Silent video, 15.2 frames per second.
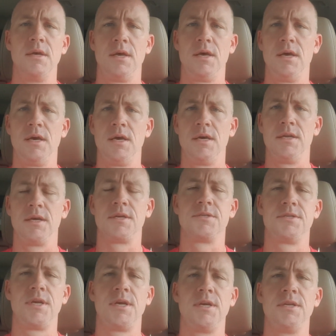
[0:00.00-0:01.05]
and
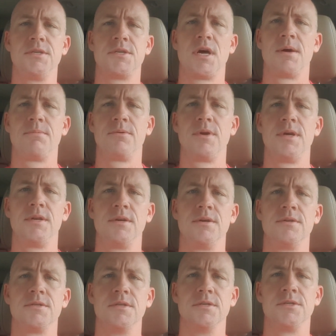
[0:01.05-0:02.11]
exchange
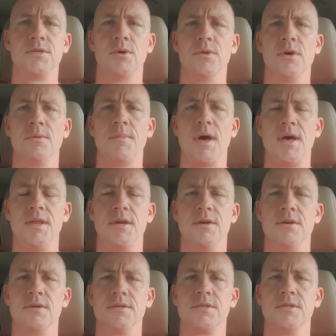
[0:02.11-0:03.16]
operators, and solo
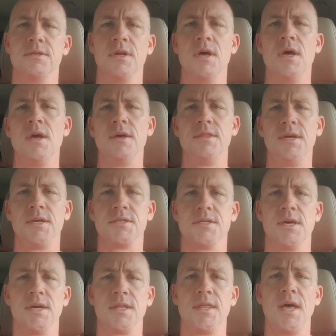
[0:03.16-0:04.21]
miners, and things
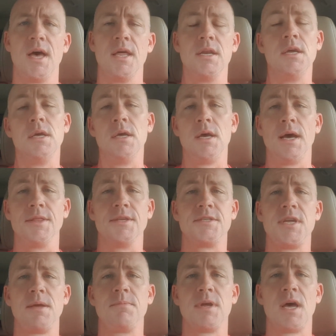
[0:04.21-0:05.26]
like that. At the
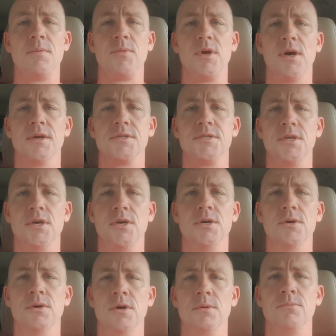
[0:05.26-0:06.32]
same time, we
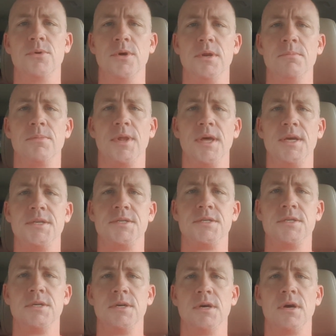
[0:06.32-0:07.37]
also put in
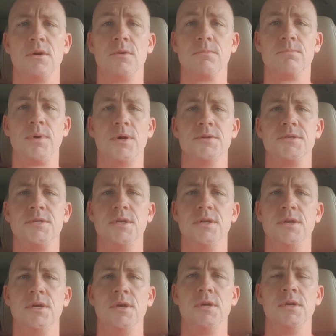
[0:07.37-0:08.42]
place uh, or
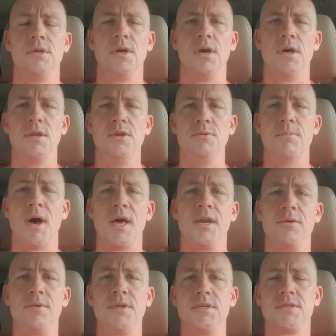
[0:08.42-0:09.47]
posted uh, new
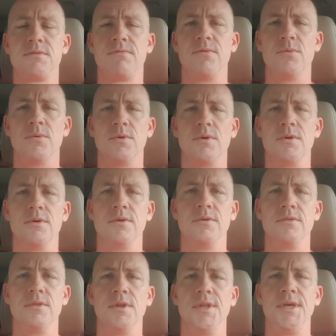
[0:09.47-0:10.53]
binaries for
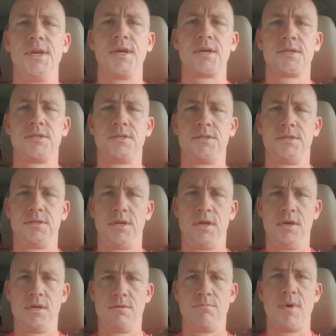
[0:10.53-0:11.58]
the Linux
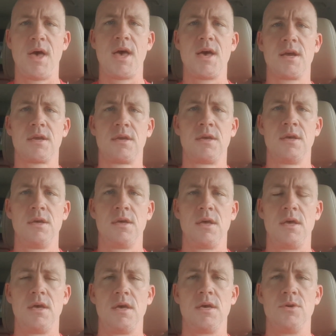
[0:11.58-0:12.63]
and Mac
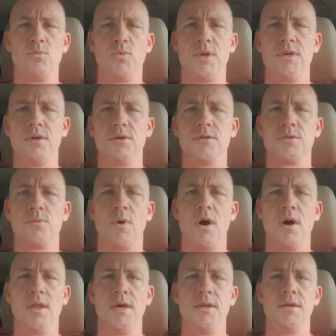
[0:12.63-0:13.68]
and Windows
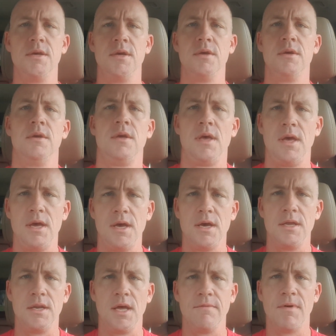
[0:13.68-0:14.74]
wallet
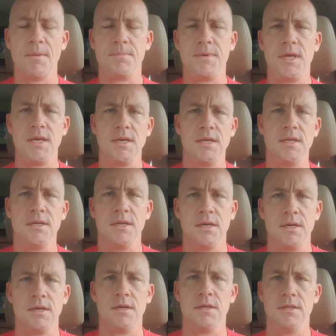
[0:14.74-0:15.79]
and have updated
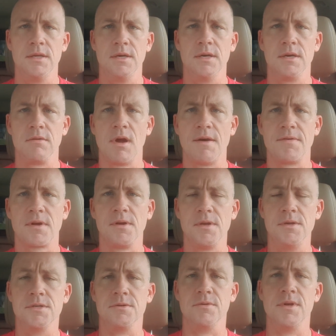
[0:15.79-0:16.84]
the graphical
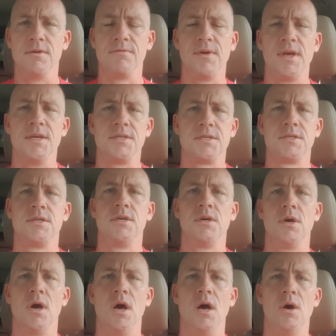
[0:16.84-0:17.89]
user interface
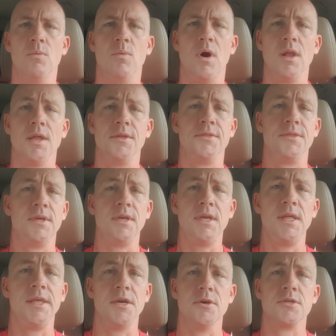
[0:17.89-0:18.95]
uh, wallet, the
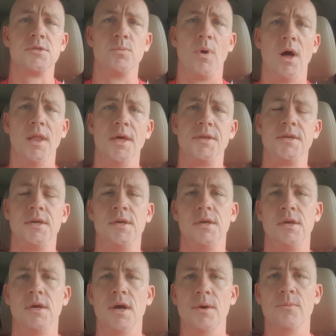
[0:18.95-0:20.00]
Elios wallet.
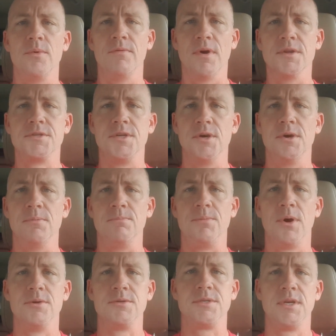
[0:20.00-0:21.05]
Uh, we've also
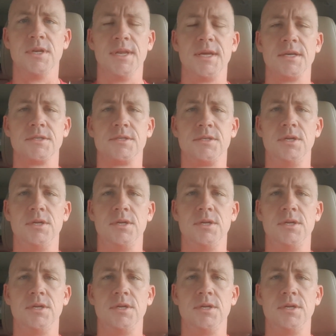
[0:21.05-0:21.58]
posted links